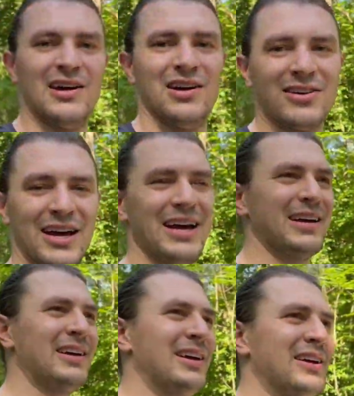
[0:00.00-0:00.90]

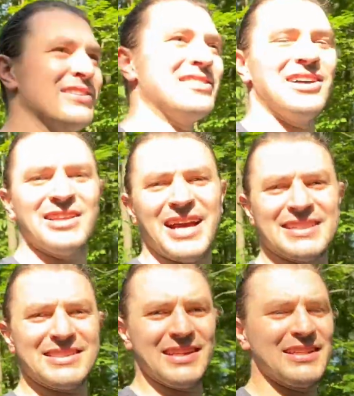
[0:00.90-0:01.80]
Okay, so
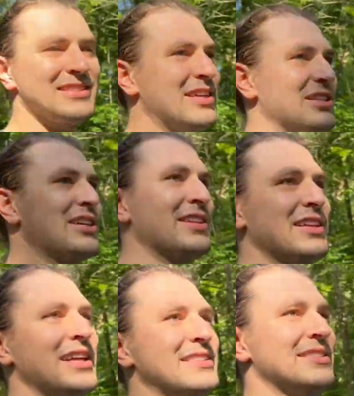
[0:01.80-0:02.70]
lastly, let's touch on
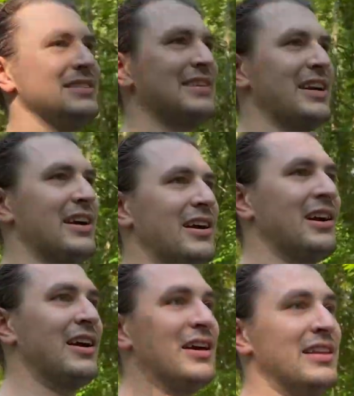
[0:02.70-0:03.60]
the laces here.
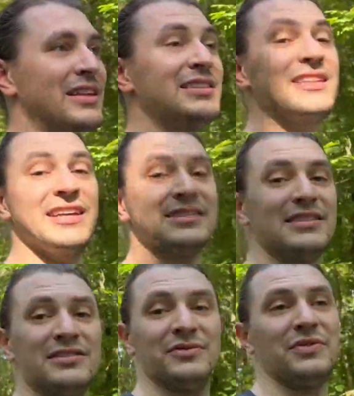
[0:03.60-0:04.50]
These
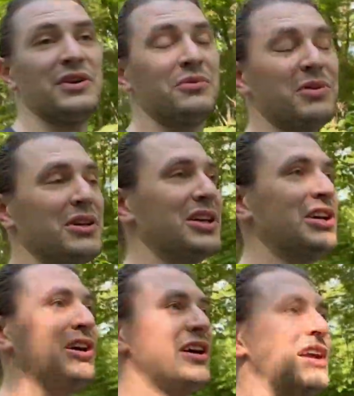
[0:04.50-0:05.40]
laces feel really
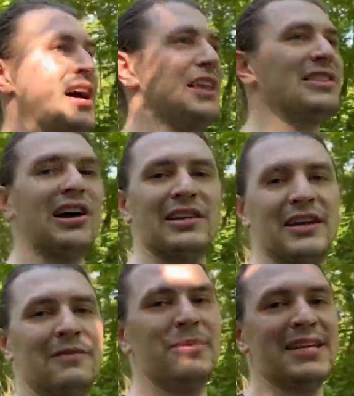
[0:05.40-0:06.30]
good. I thought
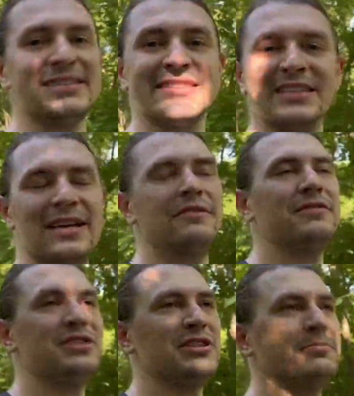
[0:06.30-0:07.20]
they'd be stiff
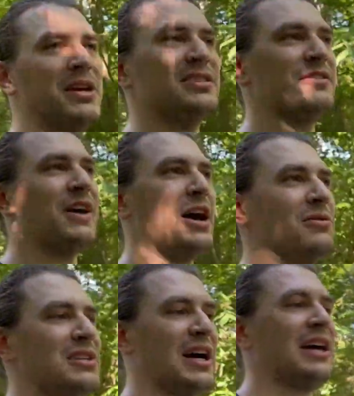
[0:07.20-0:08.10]
just because of
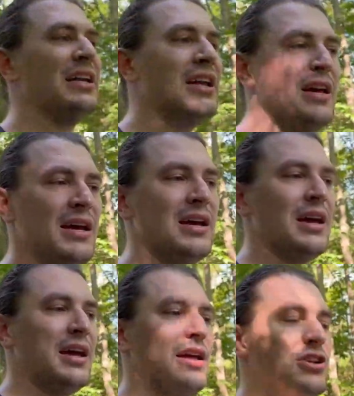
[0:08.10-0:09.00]
how tight
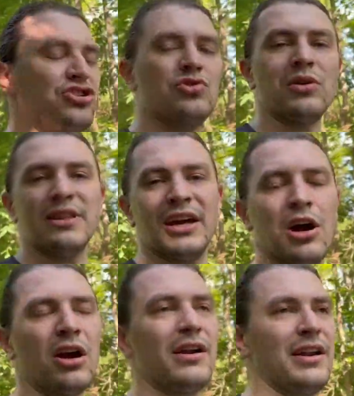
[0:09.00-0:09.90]
and short they
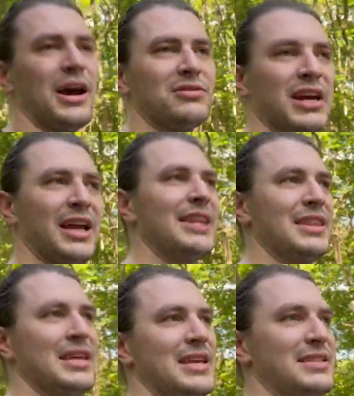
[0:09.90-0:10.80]
are and how tight
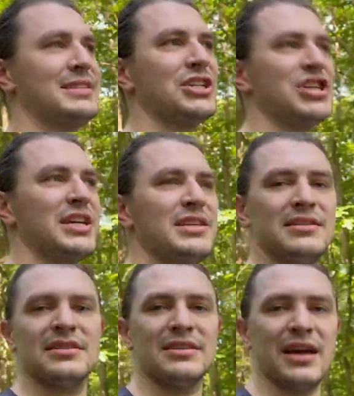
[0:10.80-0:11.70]
the stitching
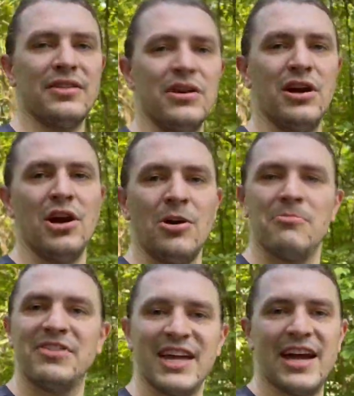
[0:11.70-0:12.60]
is together,
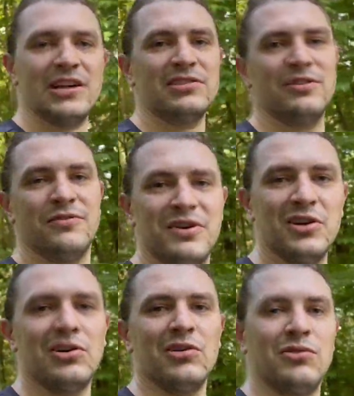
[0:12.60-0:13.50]
but they actually
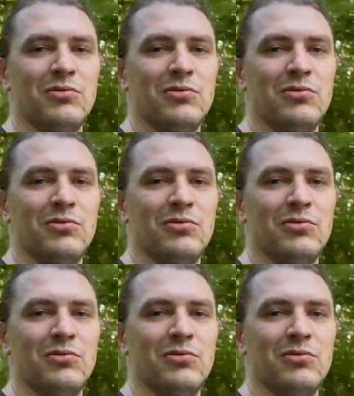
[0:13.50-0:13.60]
feel